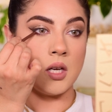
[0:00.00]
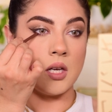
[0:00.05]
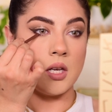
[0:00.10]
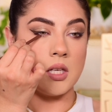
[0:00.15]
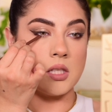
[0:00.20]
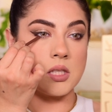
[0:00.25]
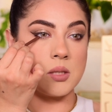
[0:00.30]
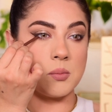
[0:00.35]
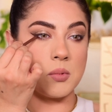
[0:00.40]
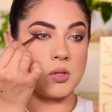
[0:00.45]

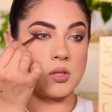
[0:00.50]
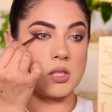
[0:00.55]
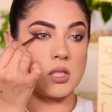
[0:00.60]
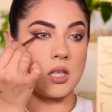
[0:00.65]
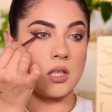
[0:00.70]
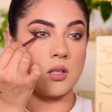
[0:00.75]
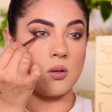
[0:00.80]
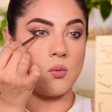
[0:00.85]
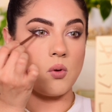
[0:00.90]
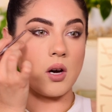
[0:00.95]
It's mostly
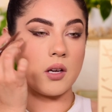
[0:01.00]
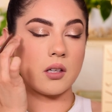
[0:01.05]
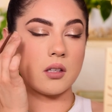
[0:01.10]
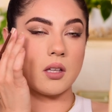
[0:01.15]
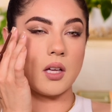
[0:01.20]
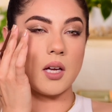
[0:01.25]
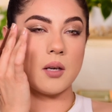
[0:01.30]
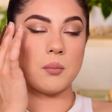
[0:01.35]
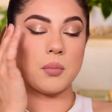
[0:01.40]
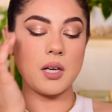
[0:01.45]
on the
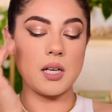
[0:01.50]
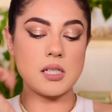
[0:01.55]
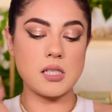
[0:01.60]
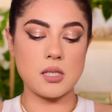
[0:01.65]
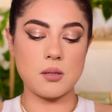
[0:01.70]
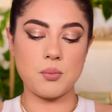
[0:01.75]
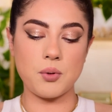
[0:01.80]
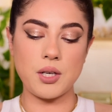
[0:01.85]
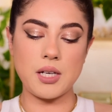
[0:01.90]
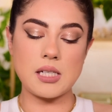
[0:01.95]
waterline, but I
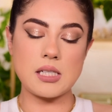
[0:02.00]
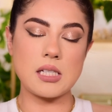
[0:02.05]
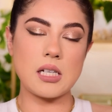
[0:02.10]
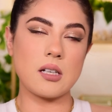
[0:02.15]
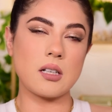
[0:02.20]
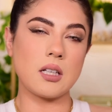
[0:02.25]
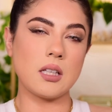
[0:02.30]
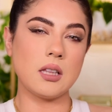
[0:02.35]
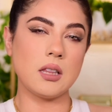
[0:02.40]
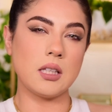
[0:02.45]
did bring it
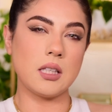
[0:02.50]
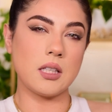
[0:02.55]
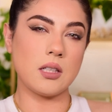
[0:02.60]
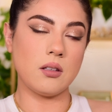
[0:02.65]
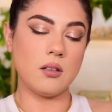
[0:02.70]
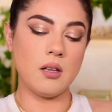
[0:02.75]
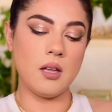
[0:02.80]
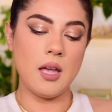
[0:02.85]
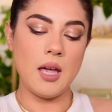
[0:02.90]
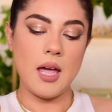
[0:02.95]
down a
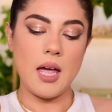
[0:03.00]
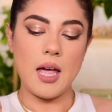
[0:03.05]
little,